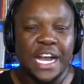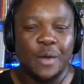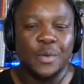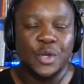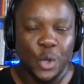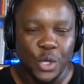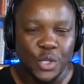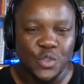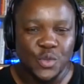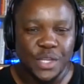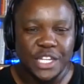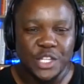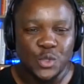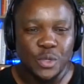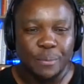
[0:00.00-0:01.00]
Are we going to
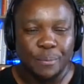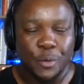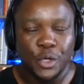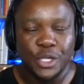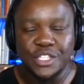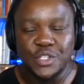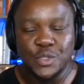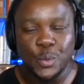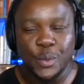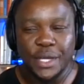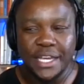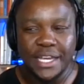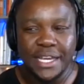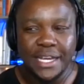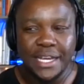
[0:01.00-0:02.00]
get to a point
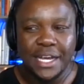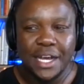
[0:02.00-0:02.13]
where